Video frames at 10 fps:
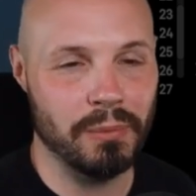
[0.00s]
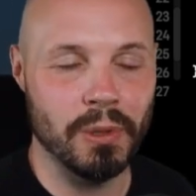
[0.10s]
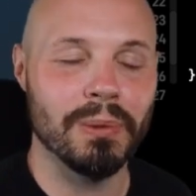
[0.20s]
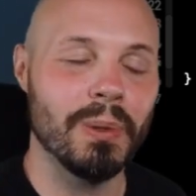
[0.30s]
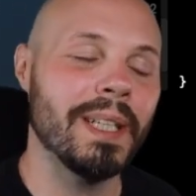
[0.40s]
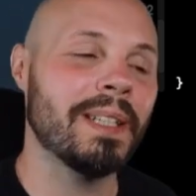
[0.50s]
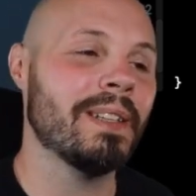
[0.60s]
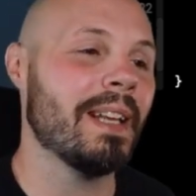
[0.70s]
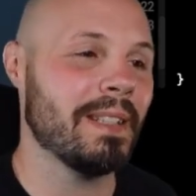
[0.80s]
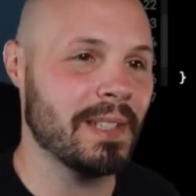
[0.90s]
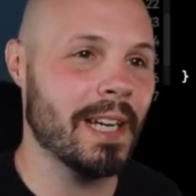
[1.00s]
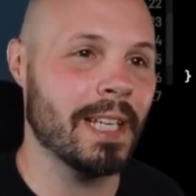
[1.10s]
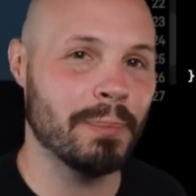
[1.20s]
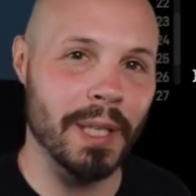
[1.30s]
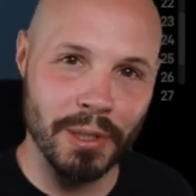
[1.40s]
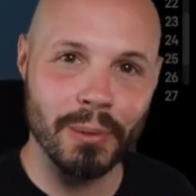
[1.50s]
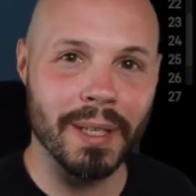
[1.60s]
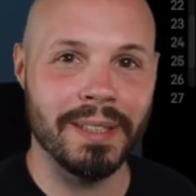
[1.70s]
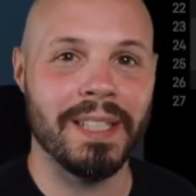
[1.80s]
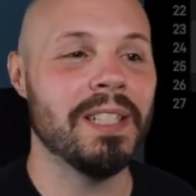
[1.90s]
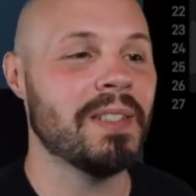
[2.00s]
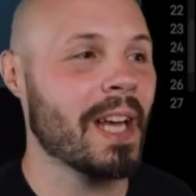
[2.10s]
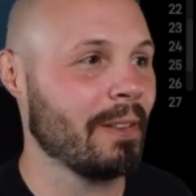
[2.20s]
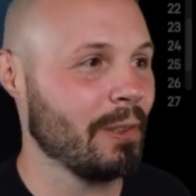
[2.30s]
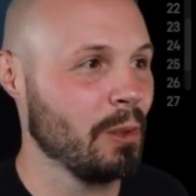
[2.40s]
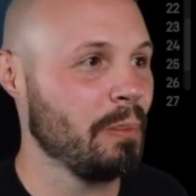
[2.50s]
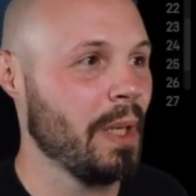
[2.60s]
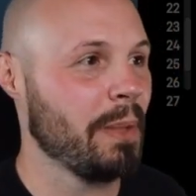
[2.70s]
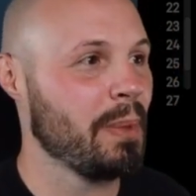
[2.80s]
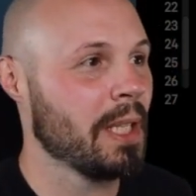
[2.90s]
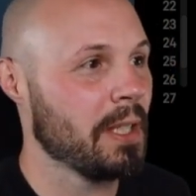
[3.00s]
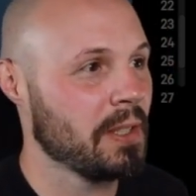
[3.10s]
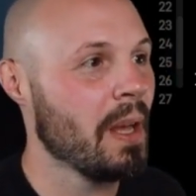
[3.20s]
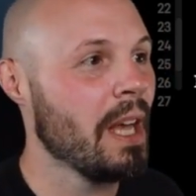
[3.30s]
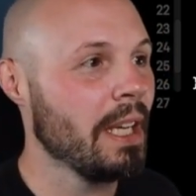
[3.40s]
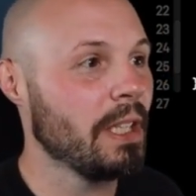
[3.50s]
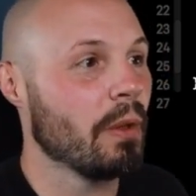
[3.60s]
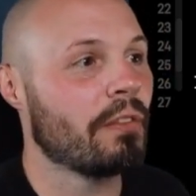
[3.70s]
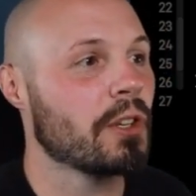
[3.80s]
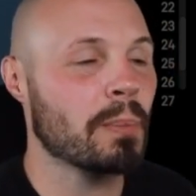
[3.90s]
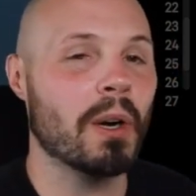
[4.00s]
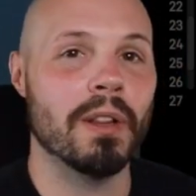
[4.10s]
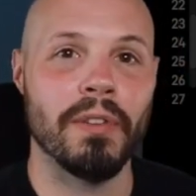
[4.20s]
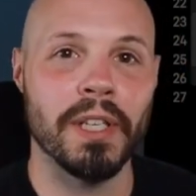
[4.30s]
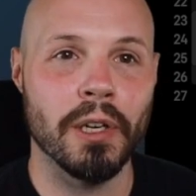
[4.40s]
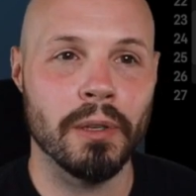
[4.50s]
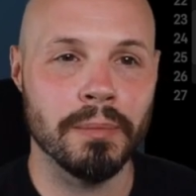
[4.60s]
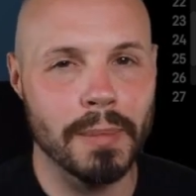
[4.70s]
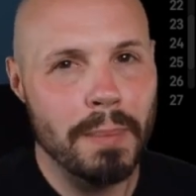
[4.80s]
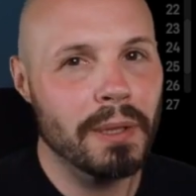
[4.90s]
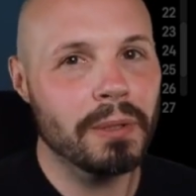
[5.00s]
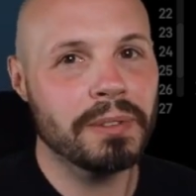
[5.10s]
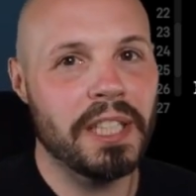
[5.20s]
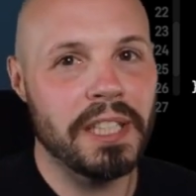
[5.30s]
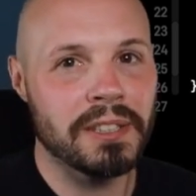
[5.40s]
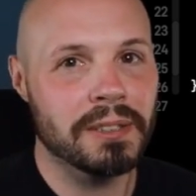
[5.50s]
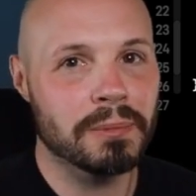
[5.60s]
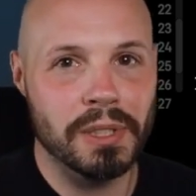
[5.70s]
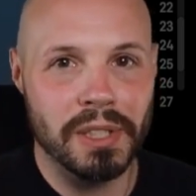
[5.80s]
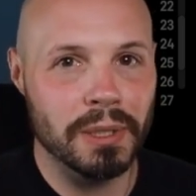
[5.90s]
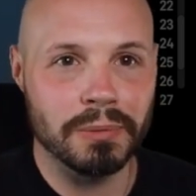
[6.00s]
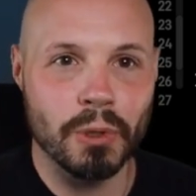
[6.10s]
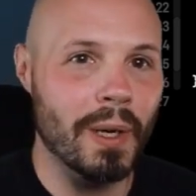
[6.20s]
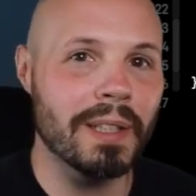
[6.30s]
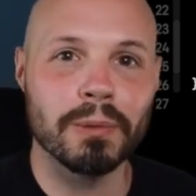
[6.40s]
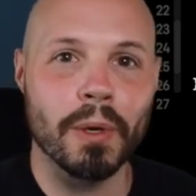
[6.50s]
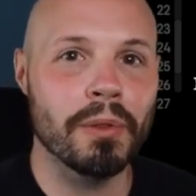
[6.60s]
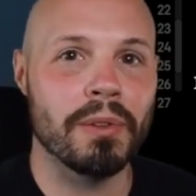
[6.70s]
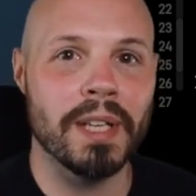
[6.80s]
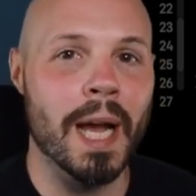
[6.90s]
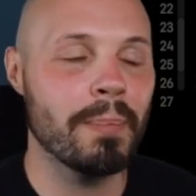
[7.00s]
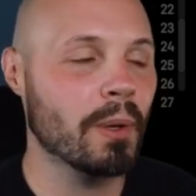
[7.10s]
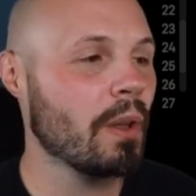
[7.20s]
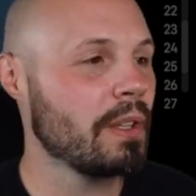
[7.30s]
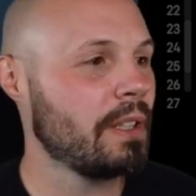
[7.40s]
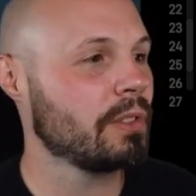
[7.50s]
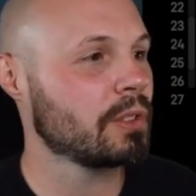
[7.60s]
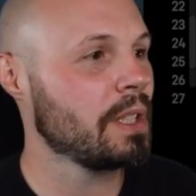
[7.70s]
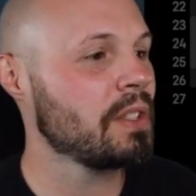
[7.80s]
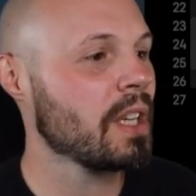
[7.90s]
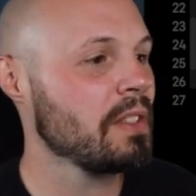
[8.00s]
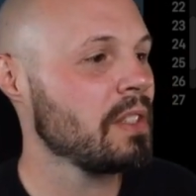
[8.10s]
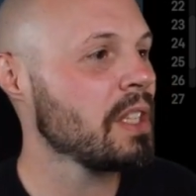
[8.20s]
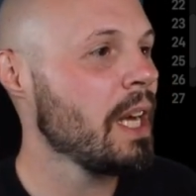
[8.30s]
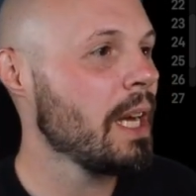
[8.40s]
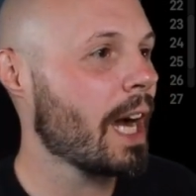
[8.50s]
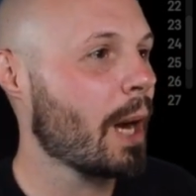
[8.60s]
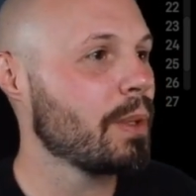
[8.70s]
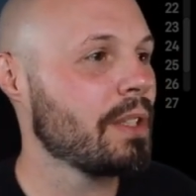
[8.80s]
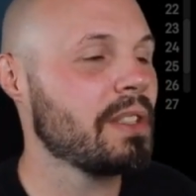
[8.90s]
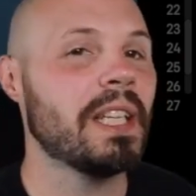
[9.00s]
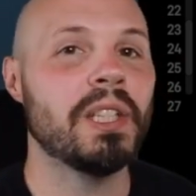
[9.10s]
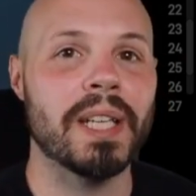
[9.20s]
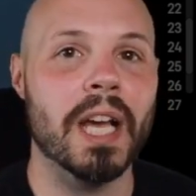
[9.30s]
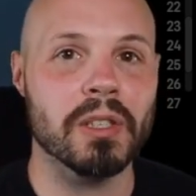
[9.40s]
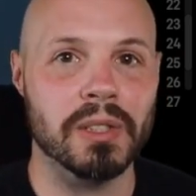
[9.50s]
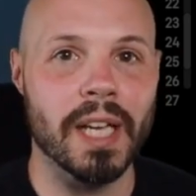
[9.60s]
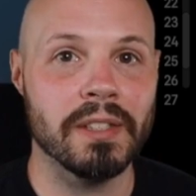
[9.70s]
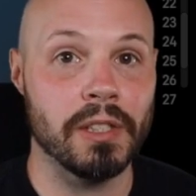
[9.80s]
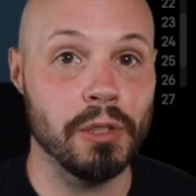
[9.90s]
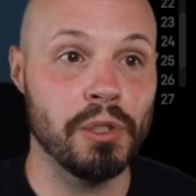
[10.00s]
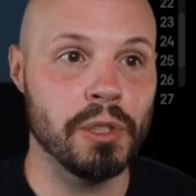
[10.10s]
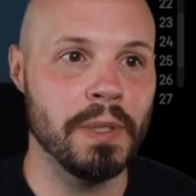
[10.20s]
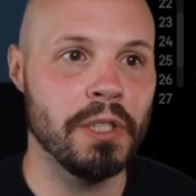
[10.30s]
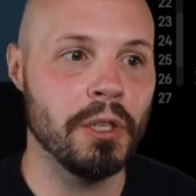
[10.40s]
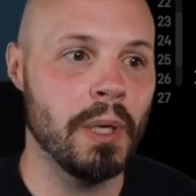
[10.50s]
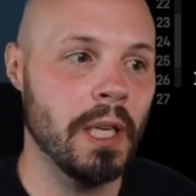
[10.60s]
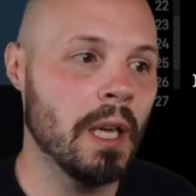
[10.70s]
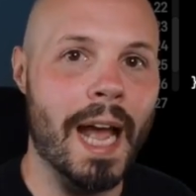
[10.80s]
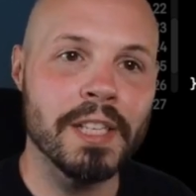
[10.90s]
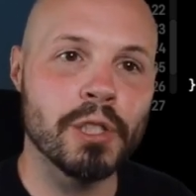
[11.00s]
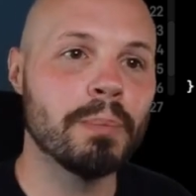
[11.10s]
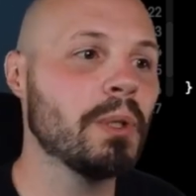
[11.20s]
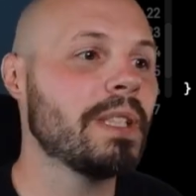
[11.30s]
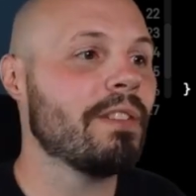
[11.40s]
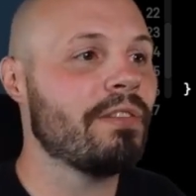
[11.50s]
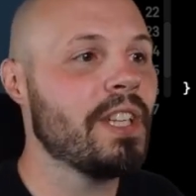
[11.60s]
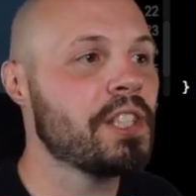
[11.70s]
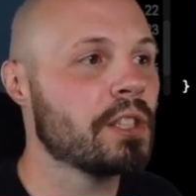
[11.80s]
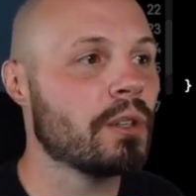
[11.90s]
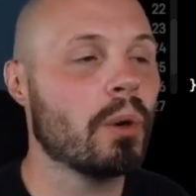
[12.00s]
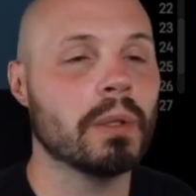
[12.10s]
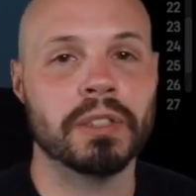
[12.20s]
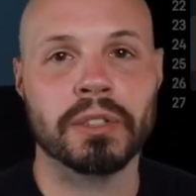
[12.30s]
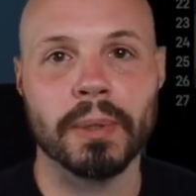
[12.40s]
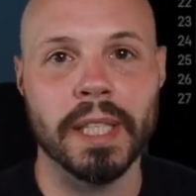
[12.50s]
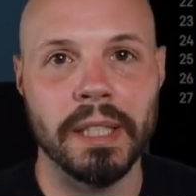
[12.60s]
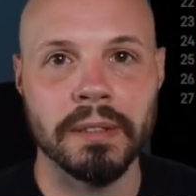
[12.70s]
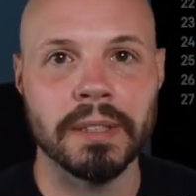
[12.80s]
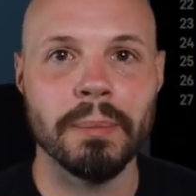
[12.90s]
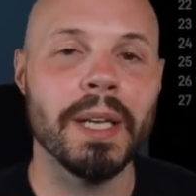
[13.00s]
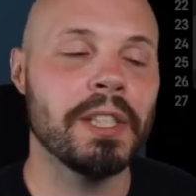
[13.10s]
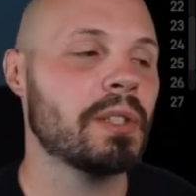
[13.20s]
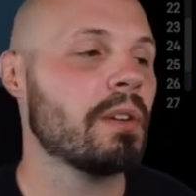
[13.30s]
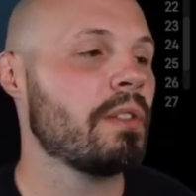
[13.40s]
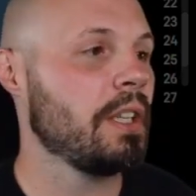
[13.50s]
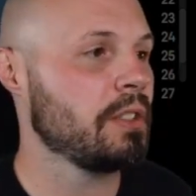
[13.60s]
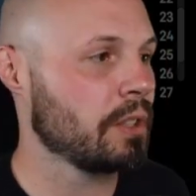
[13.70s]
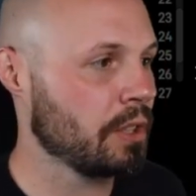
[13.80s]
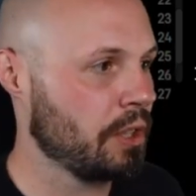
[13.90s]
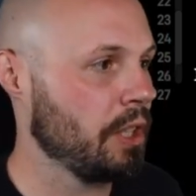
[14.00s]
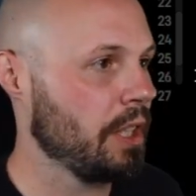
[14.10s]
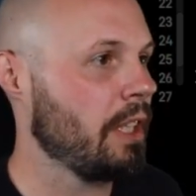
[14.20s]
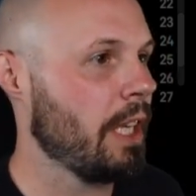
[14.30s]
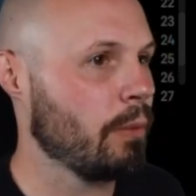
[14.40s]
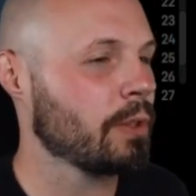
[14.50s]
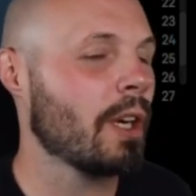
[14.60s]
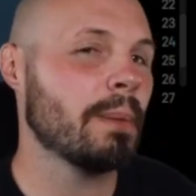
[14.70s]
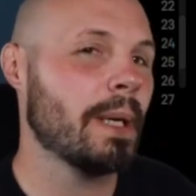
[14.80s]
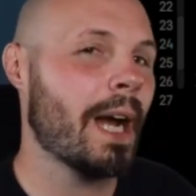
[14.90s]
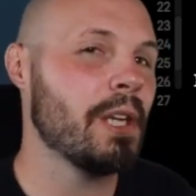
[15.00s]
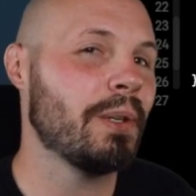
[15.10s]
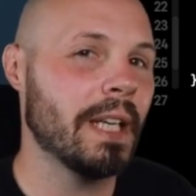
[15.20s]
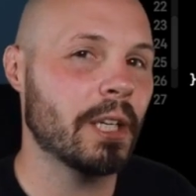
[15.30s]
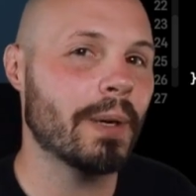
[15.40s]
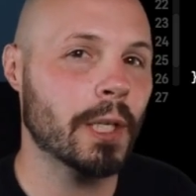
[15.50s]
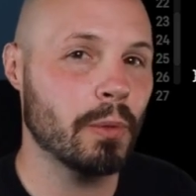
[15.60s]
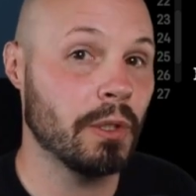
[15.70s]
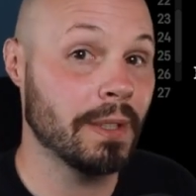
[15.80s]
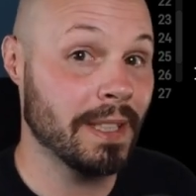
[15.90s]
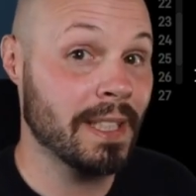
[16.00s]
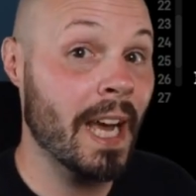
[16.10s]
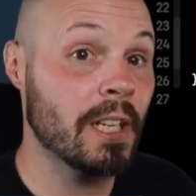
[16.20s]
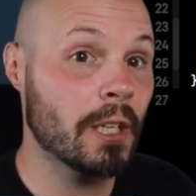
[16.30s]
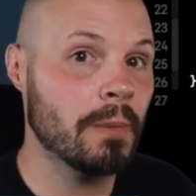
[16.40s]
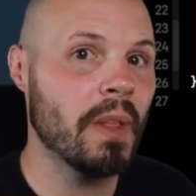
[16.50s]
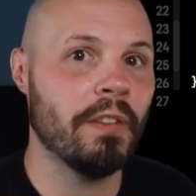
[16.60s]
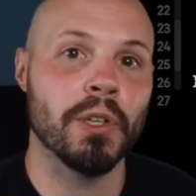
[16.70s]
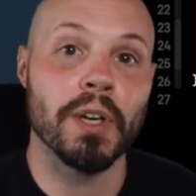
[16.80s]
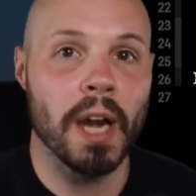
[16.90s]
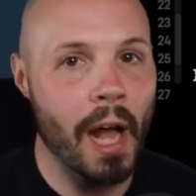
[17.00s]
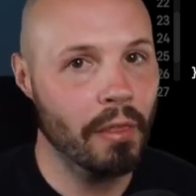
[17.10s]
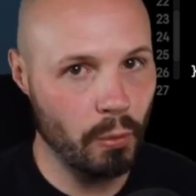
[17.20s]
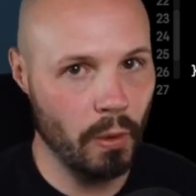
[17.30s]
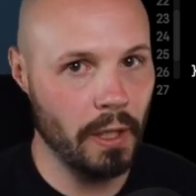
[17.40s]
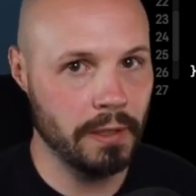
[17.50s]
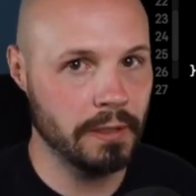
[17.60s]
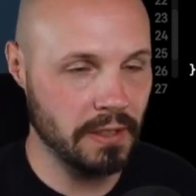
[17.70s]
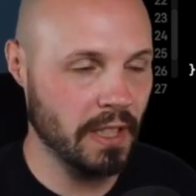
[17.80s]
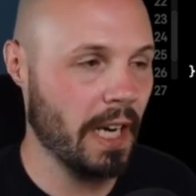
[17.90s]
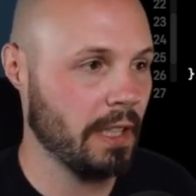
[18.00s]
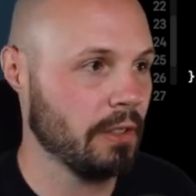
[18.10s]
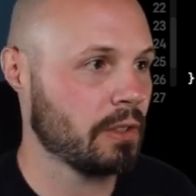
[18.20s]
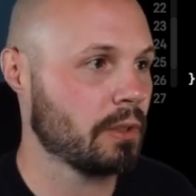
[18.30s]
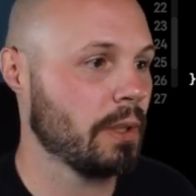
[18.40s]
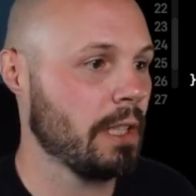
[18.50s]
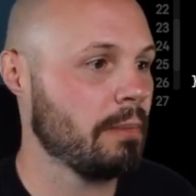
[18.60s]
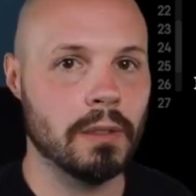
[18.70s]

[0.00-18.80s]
We'll get to that in a second, but I do want to tease that a little bit because, the first part of the video might be a little tedious. We're just going to quickly run through the app on all the different screen sizes, but this is a good exercise that you should be doing as you're building a feature or a screen to make sure things are good. And we'll talk about how you can interact with your designer if you're not the one designing the screen.